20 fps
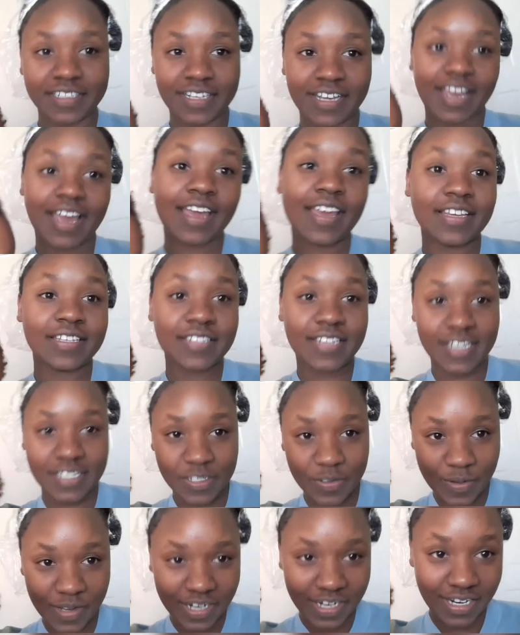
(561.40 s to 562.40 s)
I guess that's
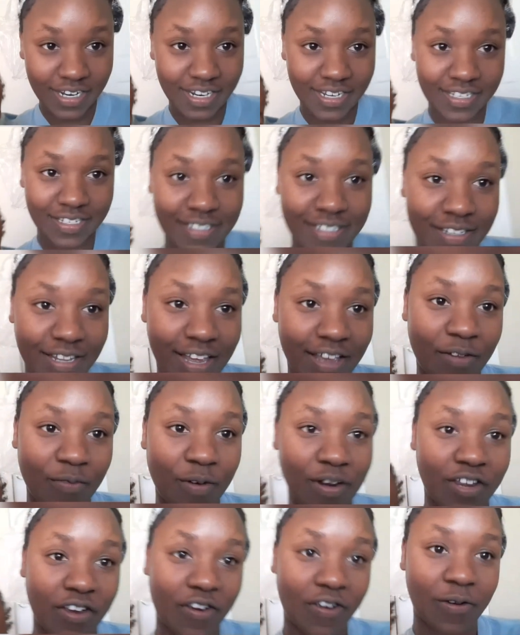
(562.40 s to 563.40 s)
what it is like
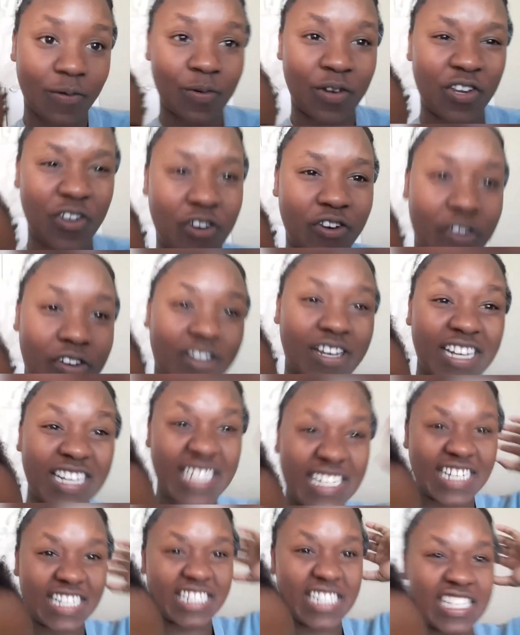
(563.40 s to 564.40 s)
when you're when you're
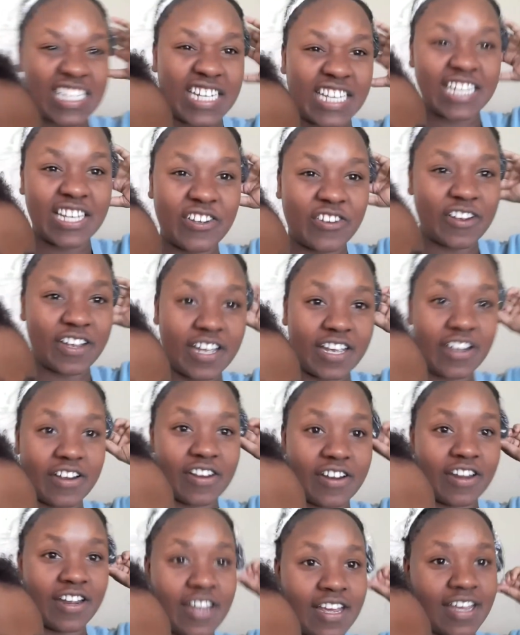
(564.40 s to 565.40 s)
conditioning your hair.
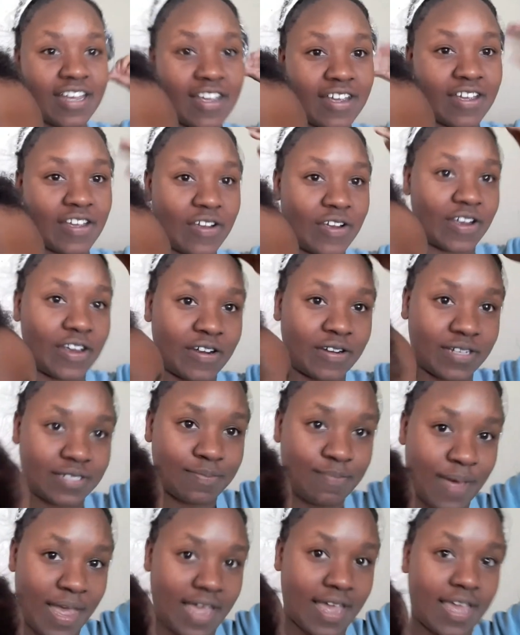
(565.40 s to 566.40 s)
Your hair is
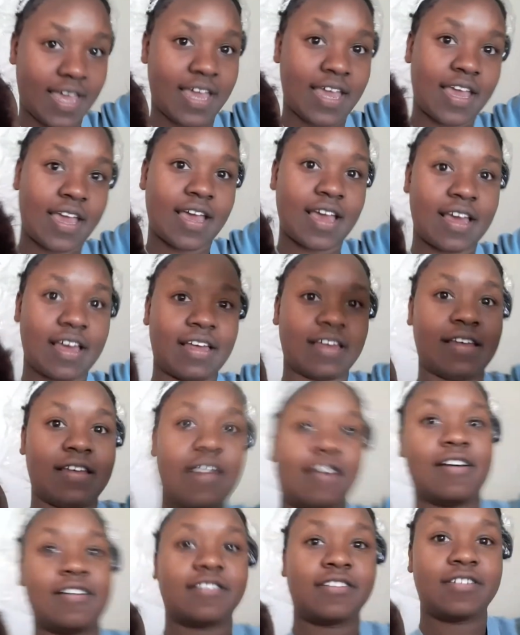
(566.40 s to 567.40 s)
baking.
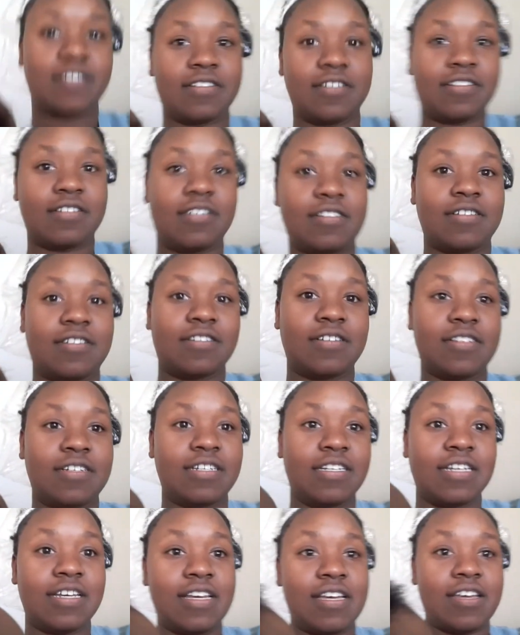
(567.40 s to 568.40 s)
Gosh,
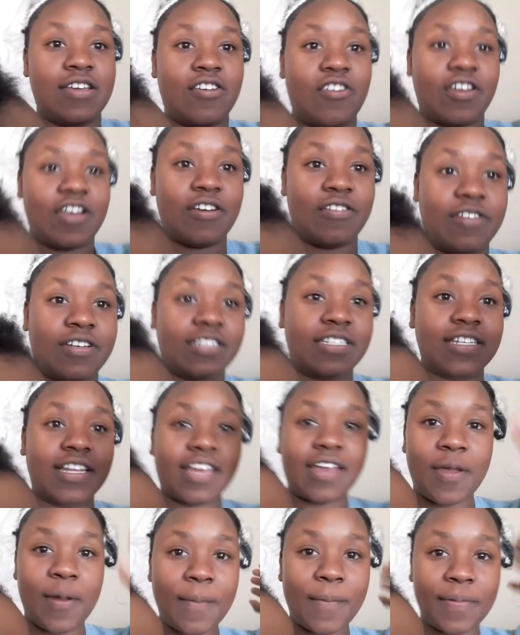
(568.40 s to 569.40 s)
your hair is
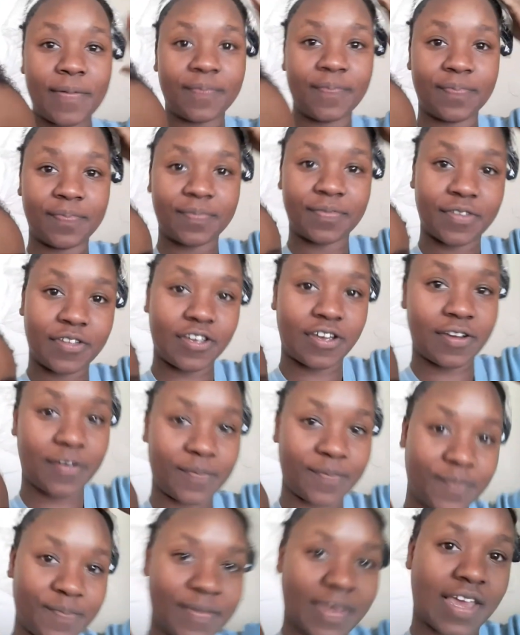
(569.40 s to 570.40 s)
like you're
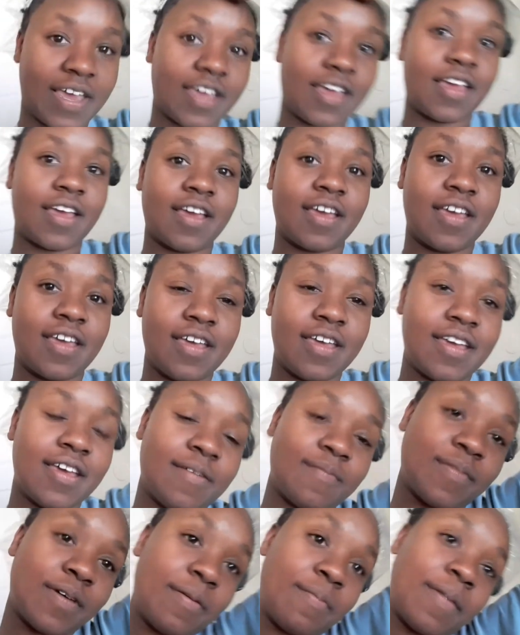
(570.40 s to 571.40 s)
baking.
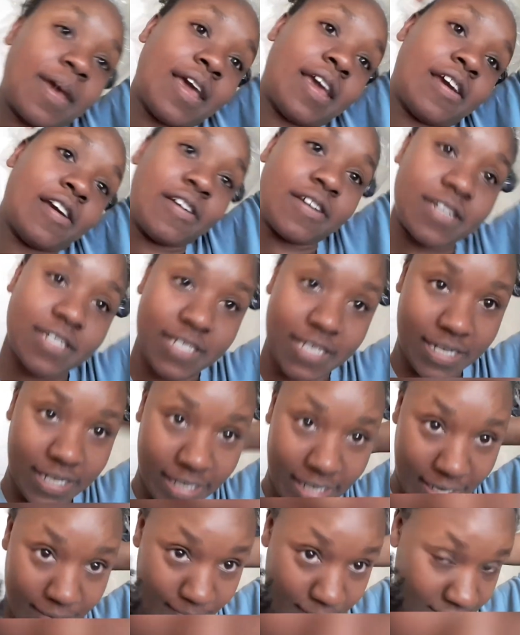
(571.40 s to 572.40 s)
But my hair is in a
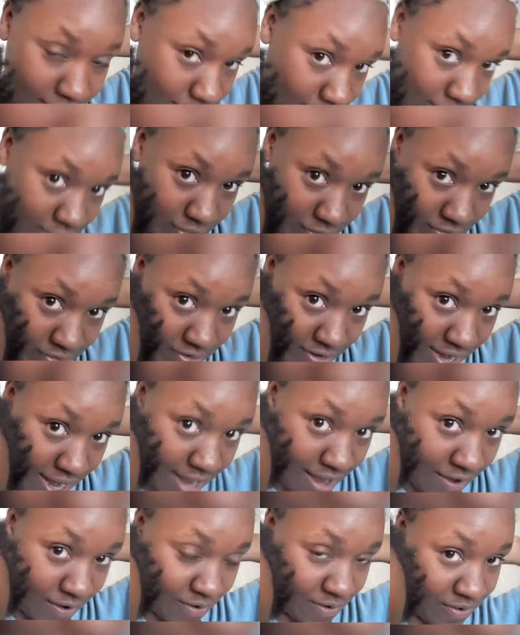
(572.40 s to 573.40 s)
deep conditioner
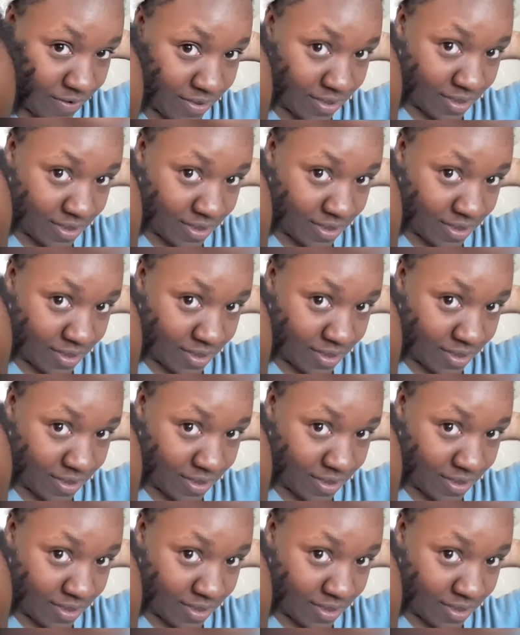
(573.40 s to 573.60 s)
now.